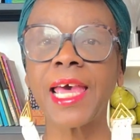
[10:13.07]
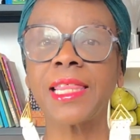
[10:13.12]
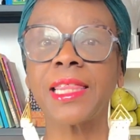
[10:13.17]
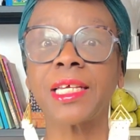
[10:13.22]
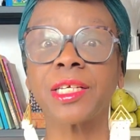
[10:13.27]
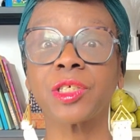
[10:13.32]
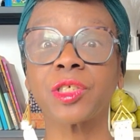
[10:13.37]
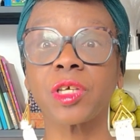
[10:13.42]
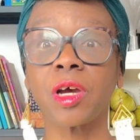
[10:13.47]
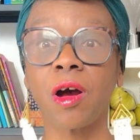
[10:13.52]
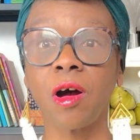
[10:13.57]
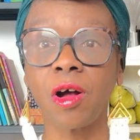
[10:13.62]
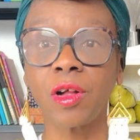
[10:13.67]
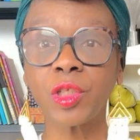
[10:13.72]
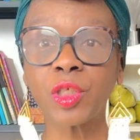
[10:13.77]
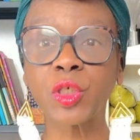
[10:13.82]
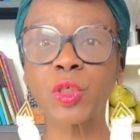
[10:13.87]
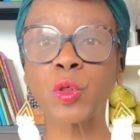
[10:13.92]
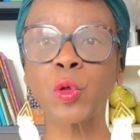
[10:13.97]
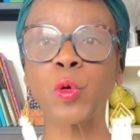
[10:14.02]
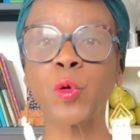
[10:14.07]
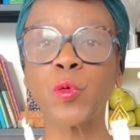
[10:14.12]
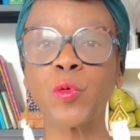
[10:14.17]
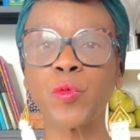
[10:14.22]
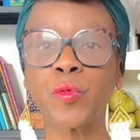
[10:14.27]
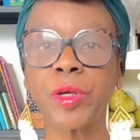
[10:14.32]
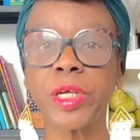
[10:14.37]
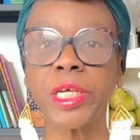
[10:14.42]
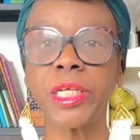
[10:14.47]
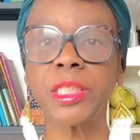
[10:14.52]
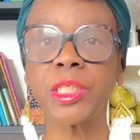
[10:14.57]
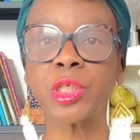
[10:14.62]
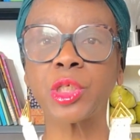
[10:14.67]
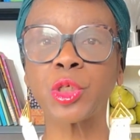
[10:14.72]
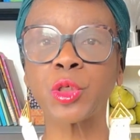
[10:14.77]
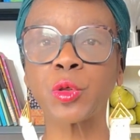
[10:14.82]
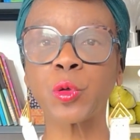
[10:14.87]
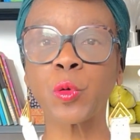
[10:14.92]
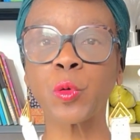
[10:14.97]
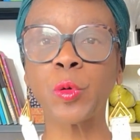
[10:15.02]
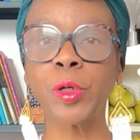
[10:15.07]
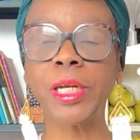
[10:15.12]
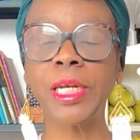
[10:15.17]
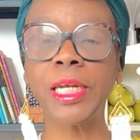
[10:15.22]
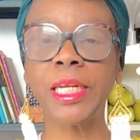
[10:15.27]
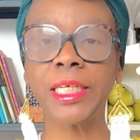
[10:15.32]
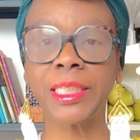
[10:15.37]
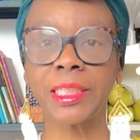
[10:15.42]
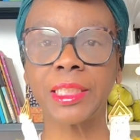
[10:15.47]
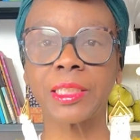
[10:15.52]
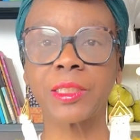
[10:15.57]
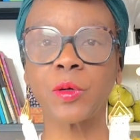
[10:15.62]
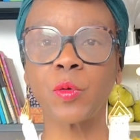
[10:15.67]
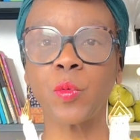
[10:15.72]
There's also Read So Lit